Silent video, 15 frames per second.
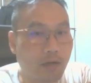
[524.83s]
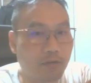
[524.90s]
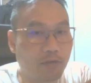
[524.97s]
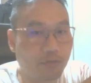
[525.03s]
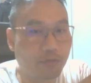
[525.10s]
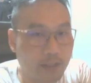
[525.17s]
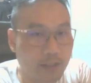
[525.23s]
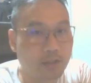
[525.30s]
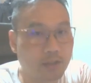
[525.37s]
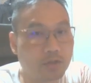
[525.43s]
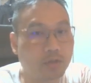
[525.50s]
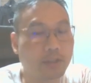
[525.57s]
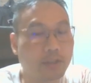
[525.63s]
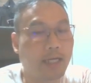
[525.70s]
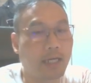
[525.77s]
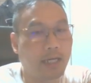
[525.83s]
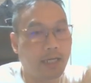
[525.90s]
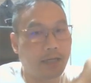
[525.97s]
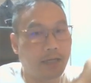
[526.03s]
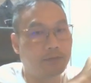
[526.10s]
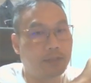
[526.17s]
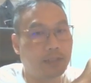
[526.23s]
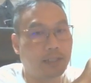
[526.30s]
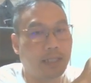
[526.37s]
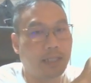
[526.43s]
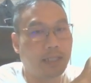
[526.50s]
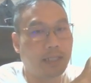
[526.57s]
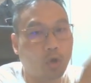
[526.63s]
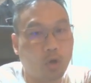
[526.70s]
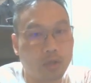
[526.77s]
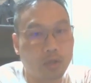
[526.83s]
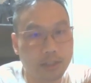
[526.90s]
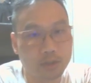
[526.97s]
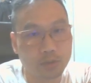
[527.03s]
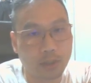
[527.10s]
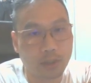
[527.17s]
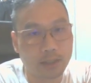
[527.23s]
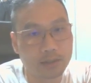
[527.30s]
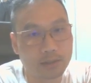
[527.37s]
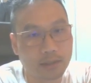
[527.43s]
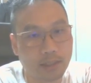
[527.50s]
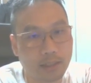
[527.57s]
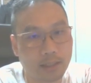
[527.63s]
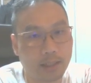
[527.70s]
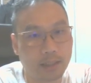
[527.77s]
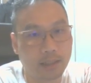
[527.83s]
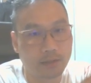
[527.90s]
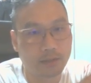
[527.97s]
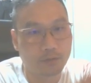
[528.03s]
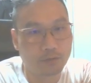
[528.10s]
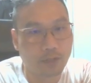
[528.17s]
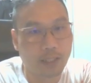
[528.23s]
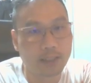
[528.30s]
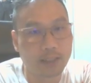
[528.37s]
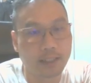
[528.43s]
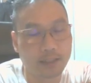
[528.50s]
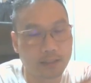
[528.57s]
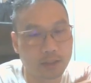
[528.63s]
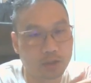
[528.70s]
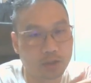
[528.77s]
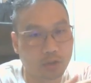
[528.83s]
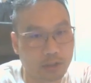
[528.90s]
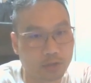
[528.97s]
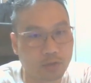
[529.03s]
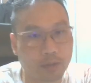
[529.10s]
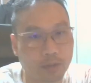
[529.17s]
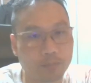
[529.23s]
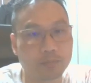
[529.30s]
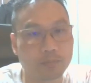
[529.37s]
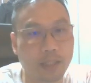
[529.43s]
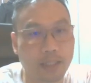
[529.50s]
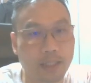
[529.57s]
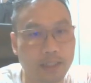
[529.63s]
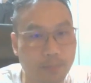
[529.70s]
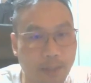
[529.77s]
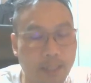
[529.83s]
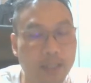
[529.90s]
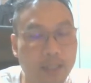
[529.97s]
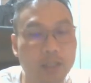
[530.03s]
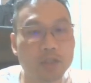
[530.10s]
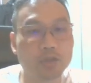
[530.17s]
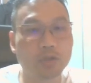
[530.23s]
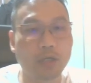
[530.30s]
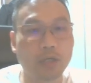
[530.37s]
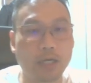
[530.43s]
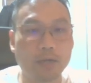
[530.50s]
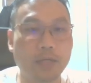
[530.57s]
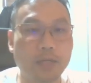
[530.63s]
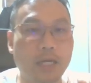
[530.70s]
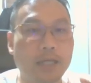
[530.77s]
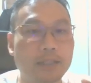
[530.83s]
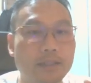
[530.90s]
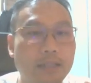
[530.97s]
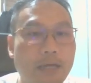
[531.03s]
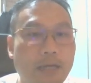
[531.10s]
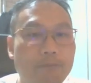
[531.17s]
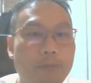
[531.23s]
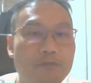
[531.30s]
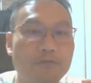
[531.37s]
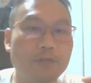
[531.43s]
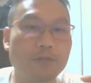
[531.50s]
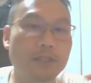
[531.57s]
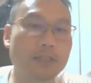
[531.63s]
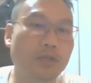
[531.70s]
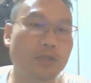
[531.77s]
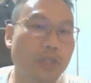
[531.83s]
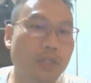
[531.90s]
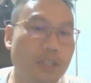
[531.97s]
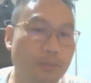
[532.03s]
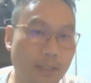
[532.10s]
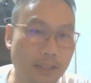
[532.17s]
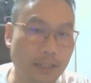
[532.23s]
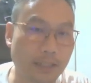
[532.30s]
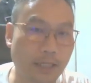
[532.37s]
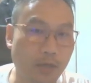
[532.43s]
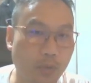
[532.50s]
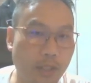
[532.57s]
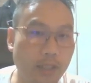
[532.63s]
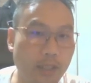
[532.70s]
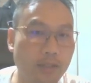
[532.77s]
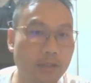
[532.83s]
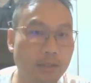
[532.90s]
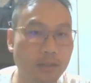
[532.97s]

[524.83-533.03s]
first so that I have the tallest one in front and the shortest one at the back. So I have my first arrangement in that way